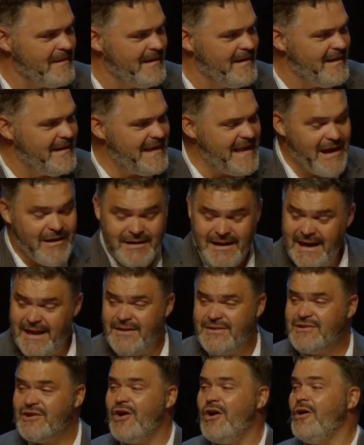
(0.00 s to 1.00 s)
Now, in
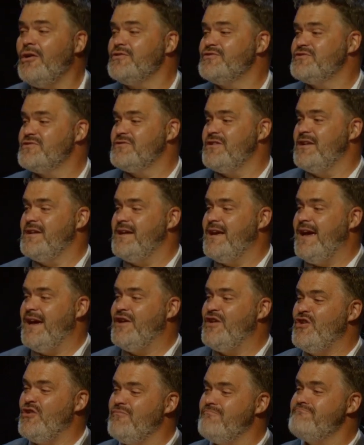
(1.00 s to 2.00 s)
culture today,
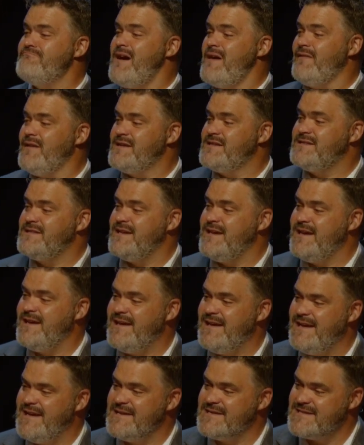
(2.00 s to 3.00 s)
humility
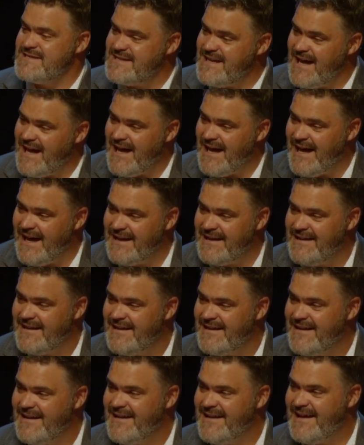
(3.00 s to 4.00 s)
is not
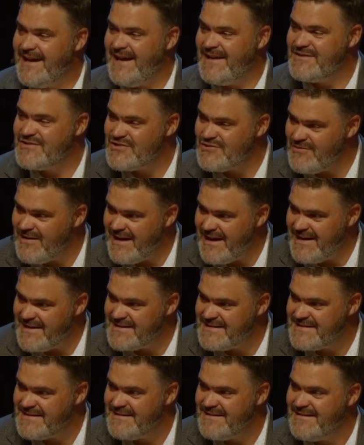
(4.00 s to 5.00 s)
a
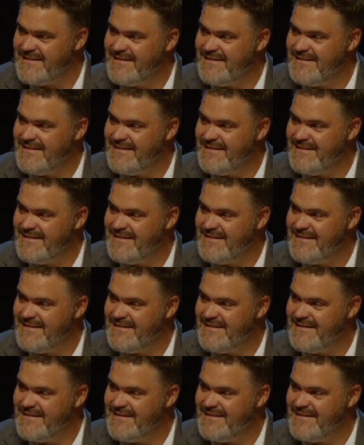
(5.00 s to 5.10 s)
trait